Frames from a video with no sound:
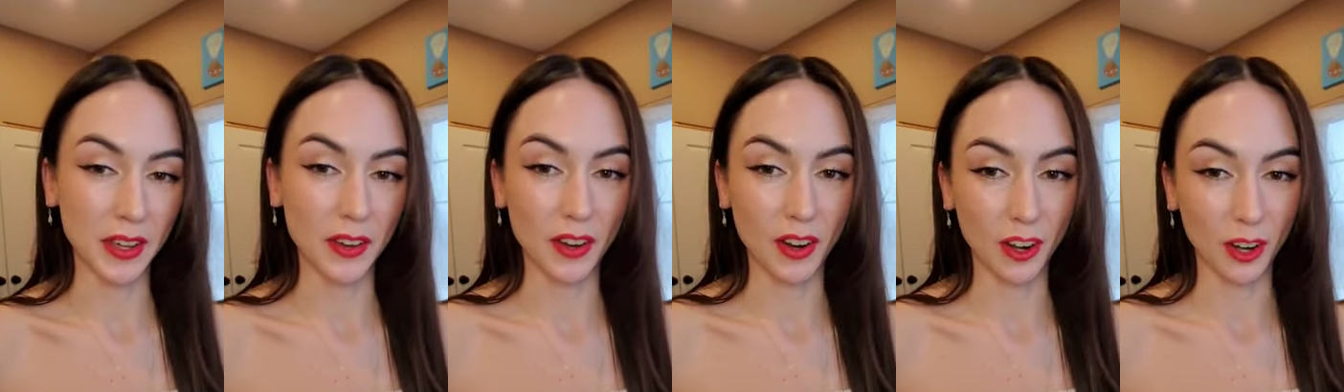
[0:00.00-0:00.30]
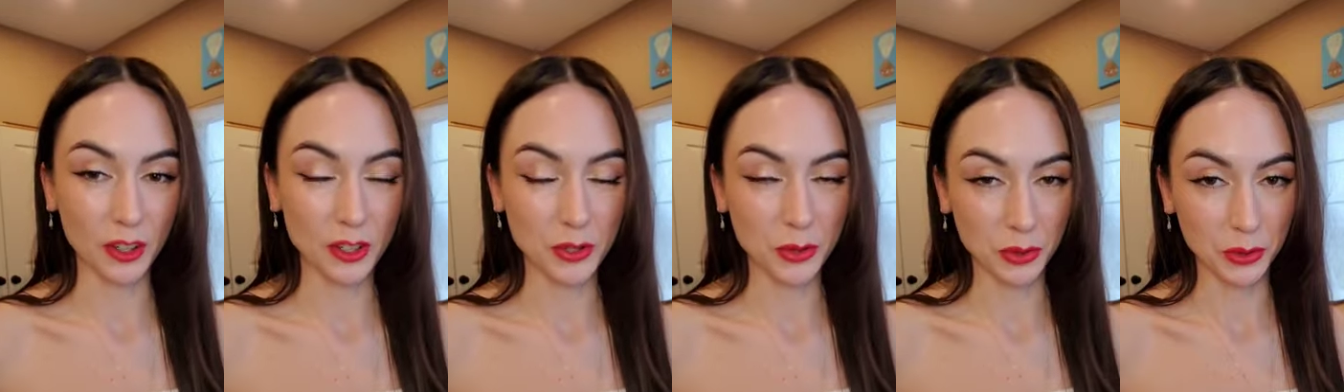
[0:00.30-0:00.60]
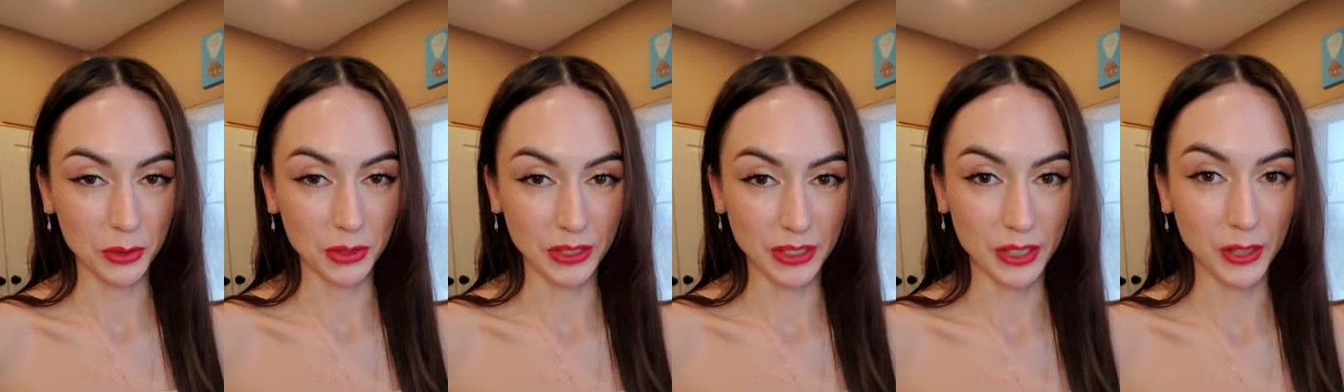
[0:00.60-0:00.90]
They are
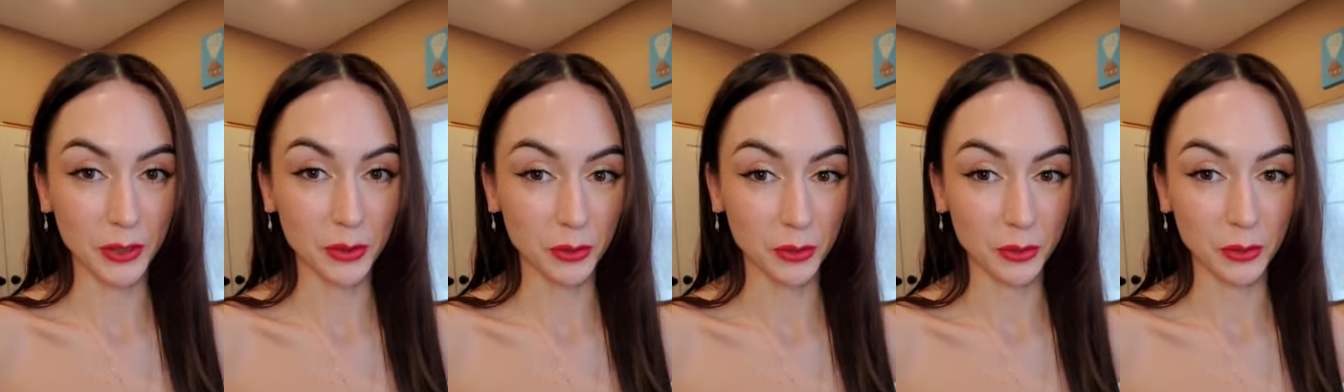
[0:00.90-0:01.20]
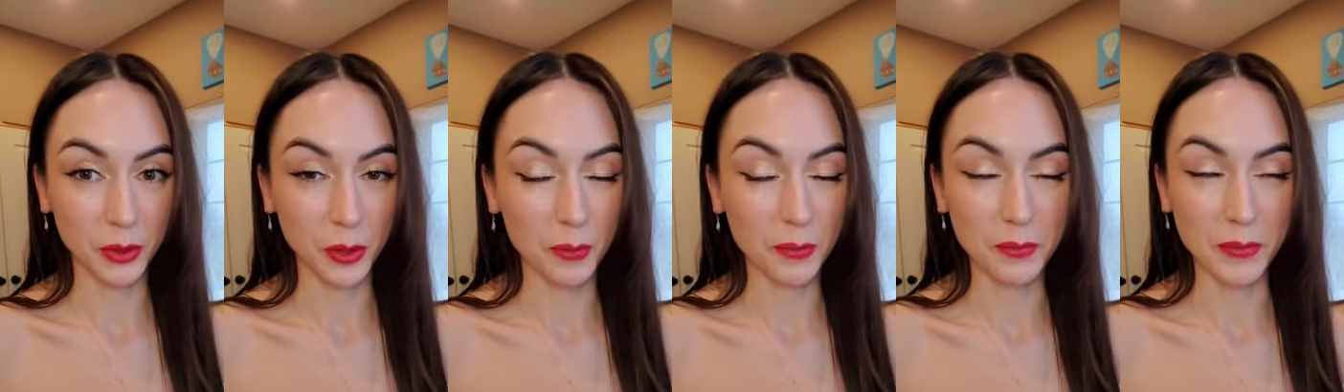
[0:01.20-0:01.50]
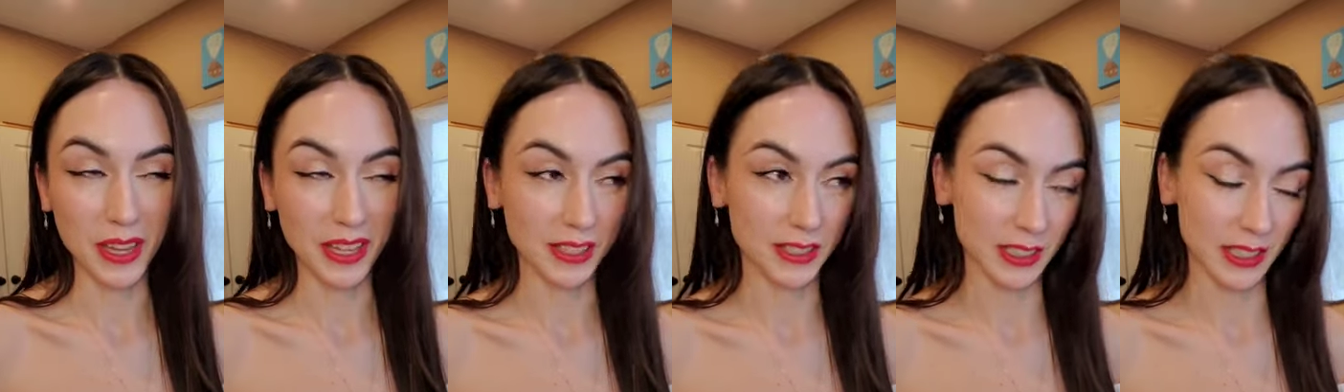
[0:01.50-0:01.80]
truly
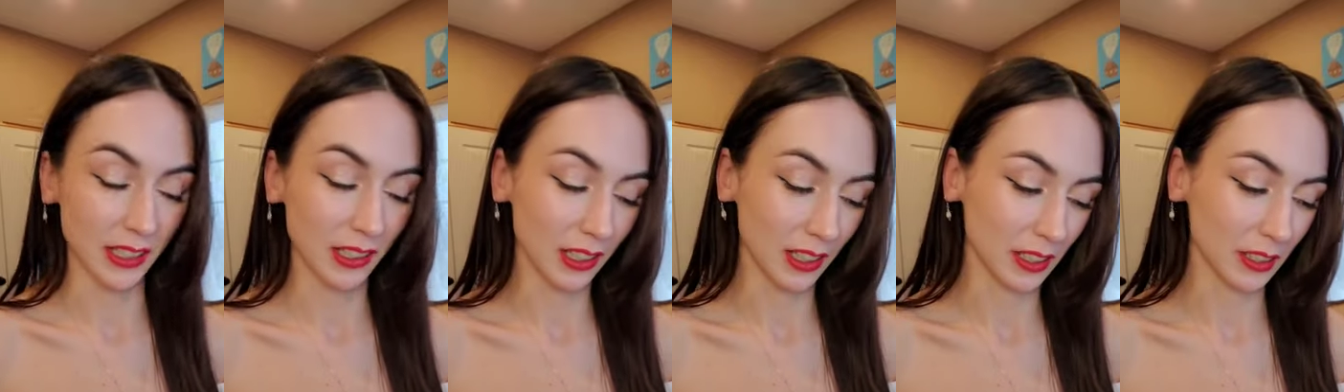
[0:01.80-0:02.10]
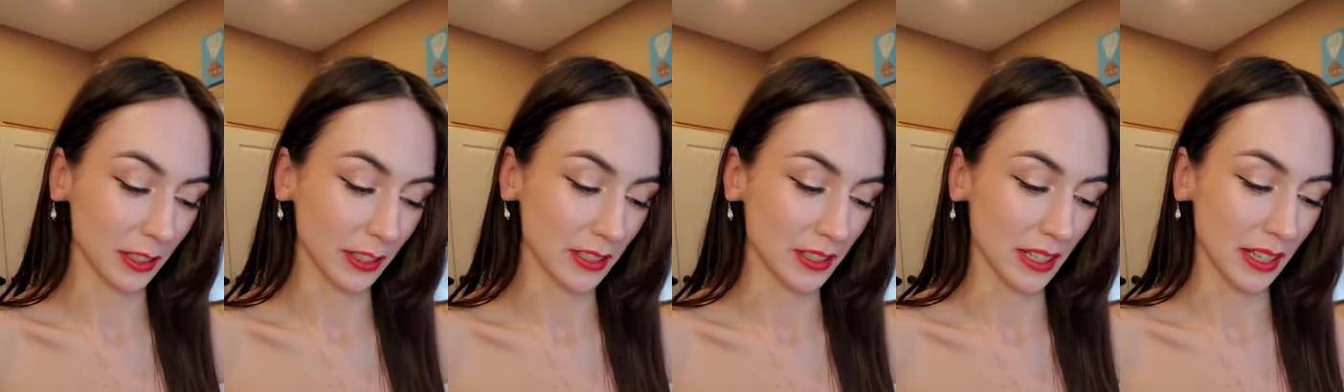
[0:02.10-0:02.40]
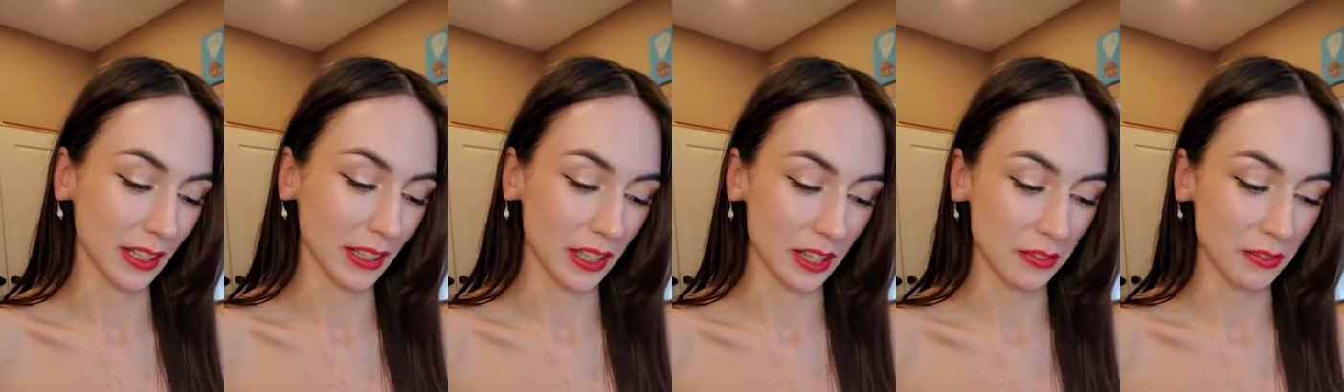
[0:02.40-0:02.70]
amazing
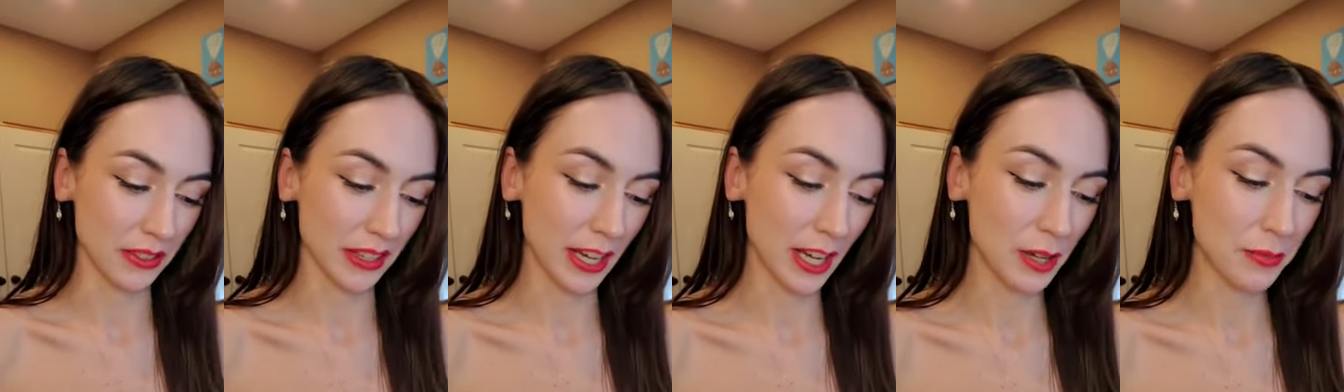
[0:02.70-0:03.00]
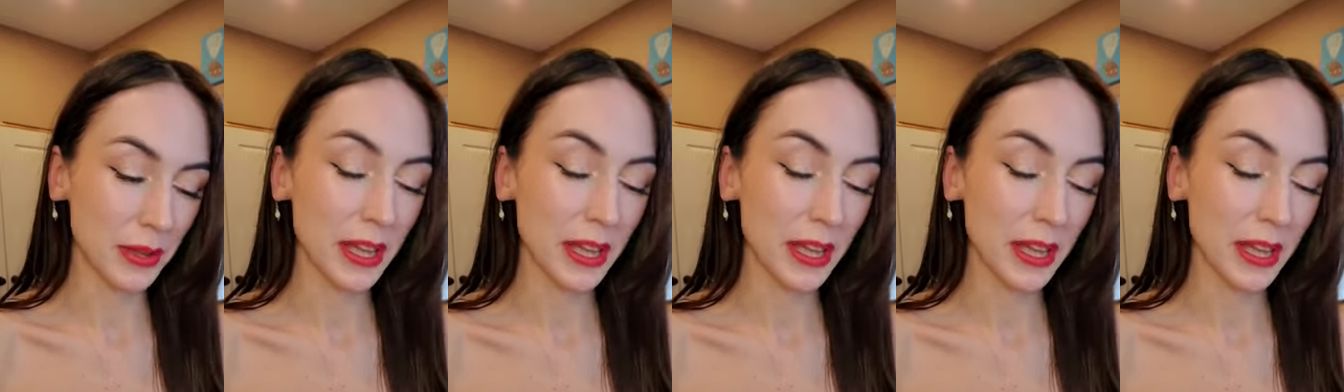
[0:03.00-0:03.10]
colors. I love